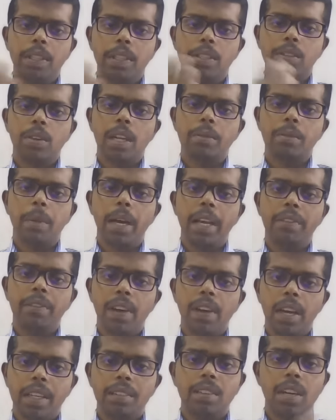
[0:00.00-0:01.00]
you can buy
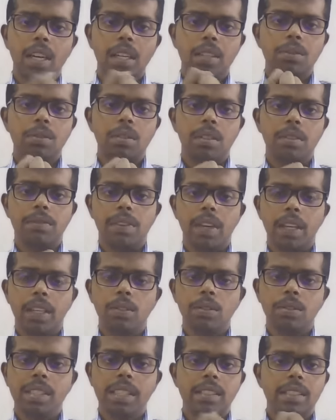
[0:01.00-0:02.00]
5 to
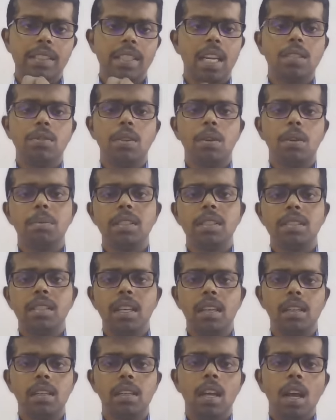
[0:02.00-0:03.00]
6 transformers here.